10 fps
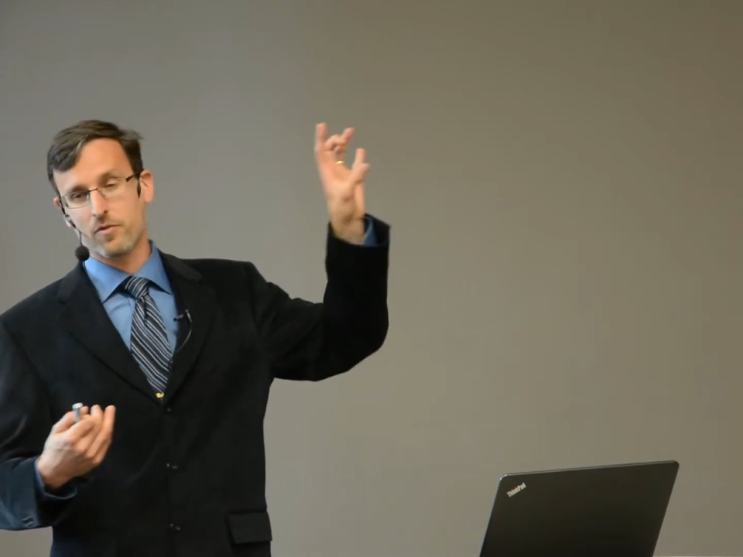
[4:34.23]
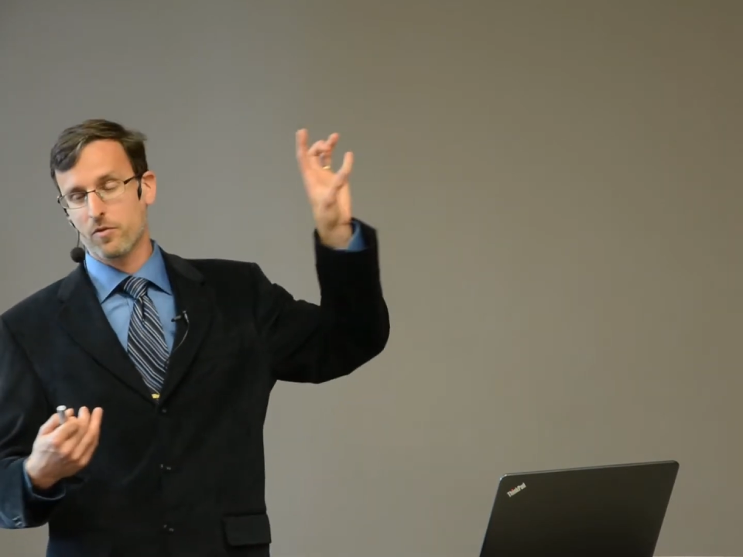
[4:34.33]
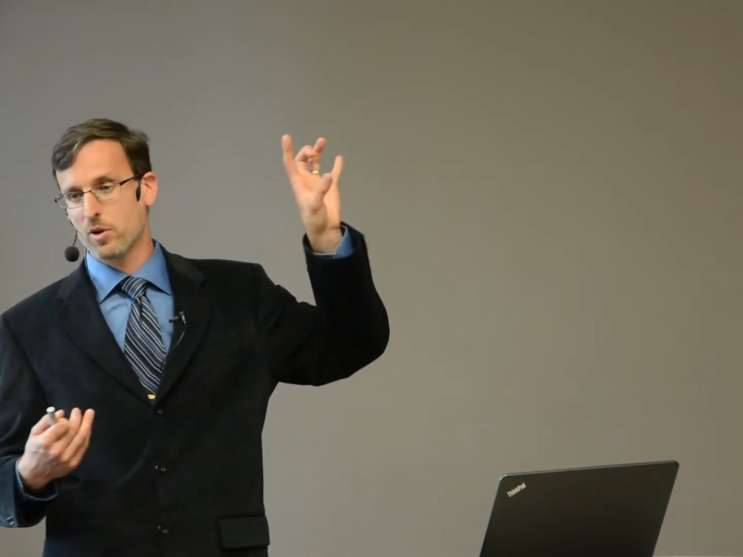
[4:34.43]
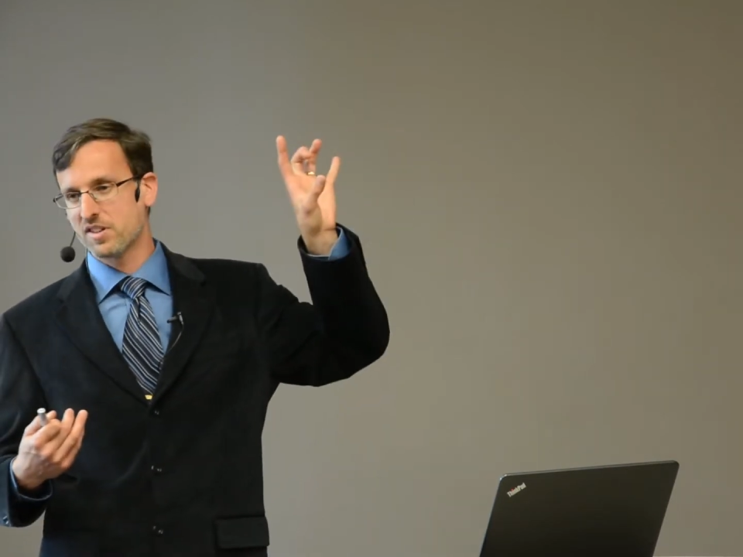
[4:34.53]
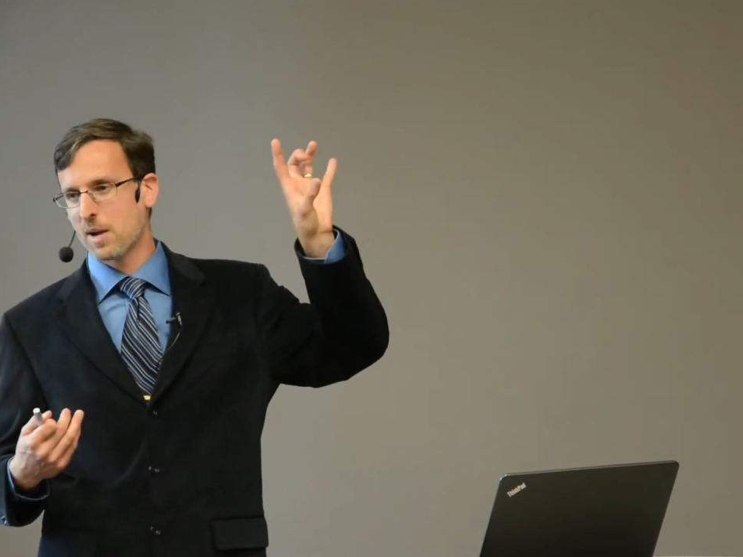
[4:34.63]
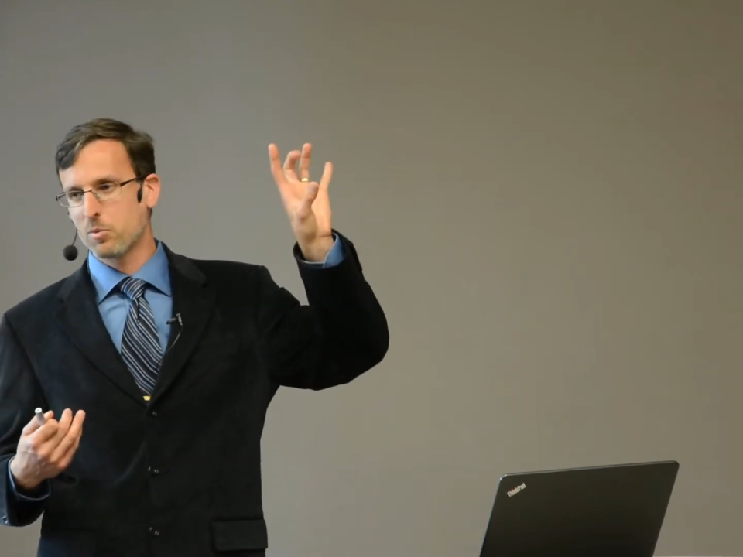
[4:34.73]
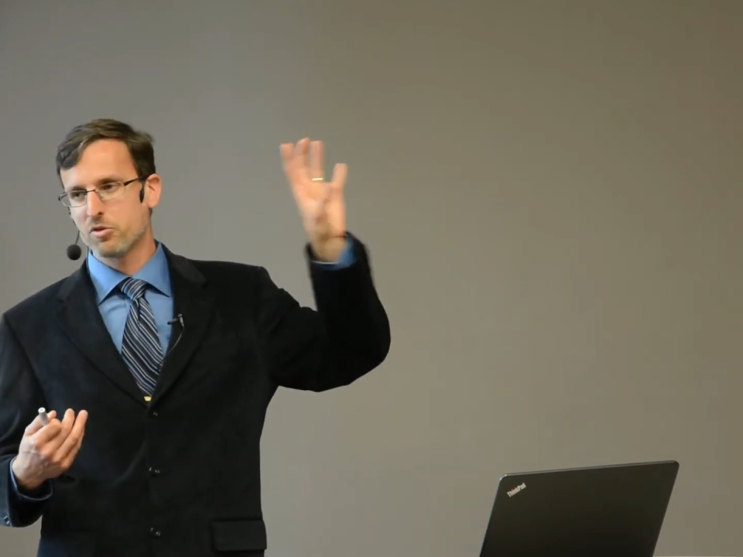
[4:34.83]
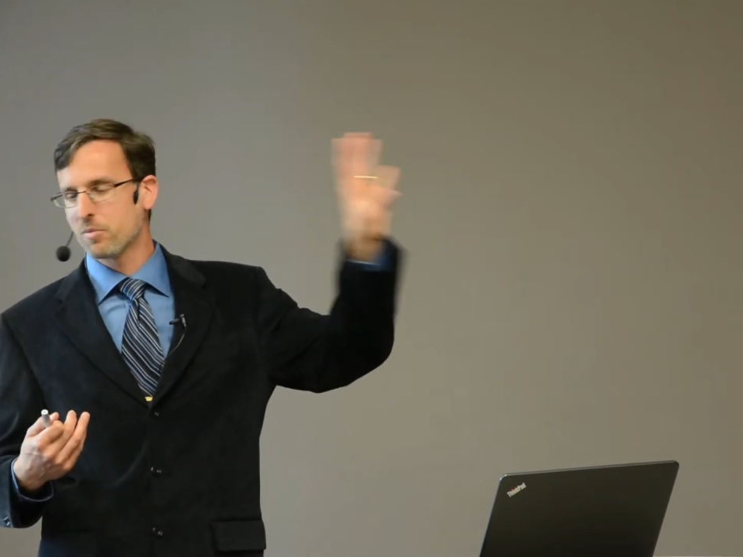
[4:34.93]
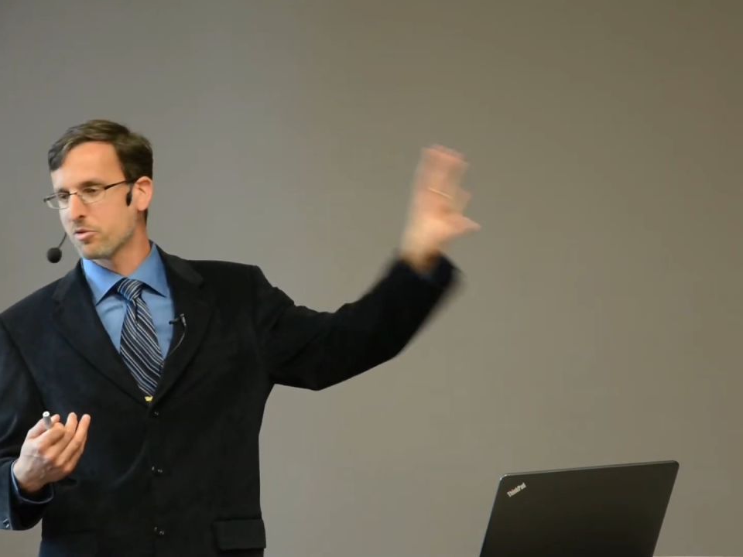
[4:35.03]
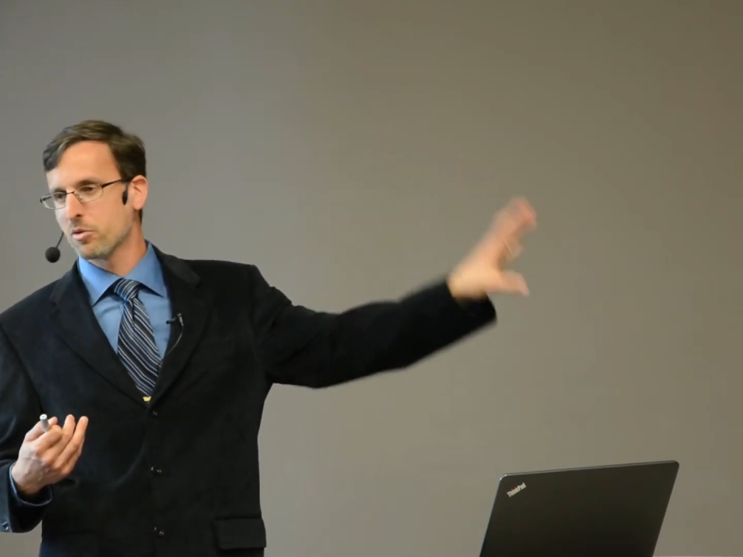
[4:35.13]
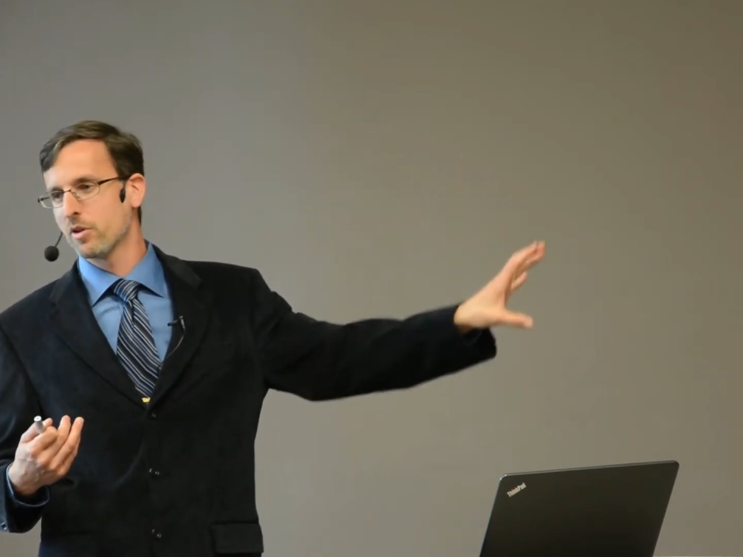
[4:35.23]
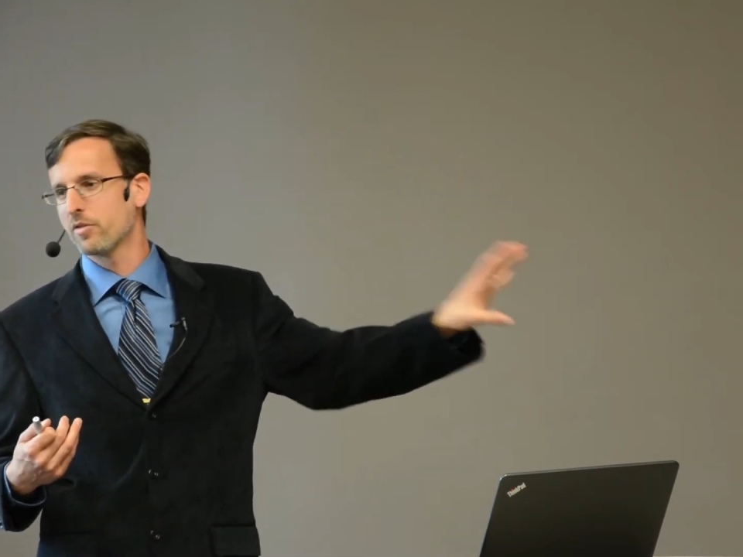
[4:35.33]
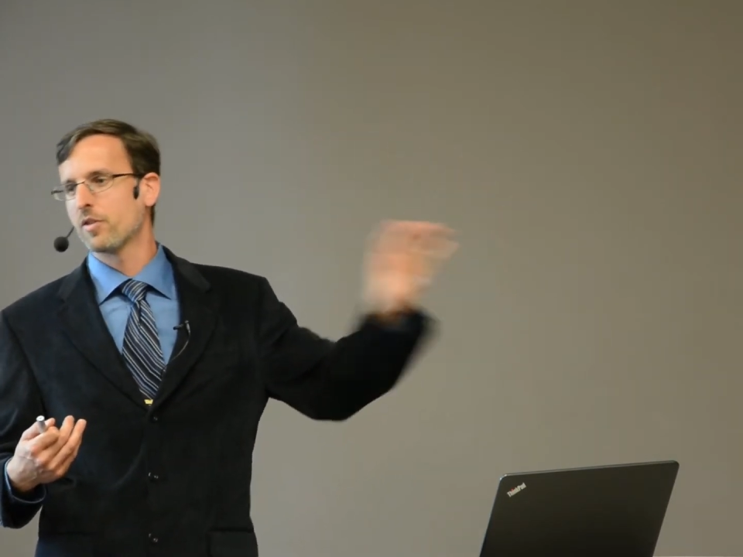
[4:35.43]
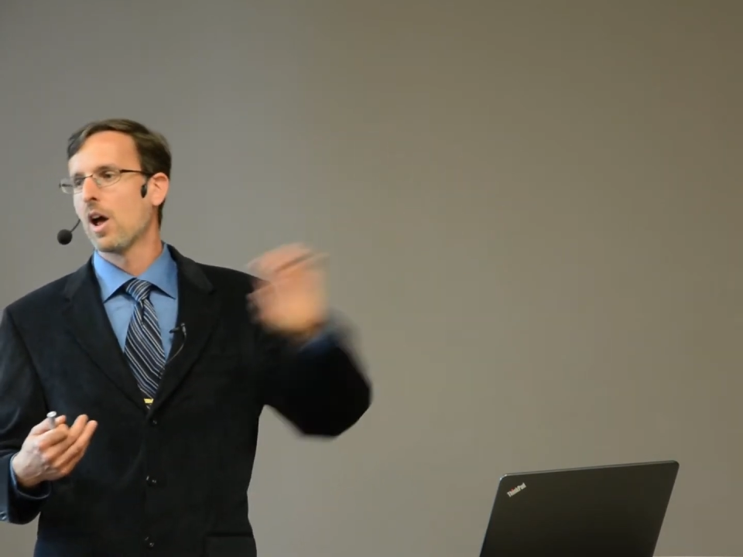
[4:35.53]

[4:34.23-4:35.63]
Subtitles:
for example, some sort of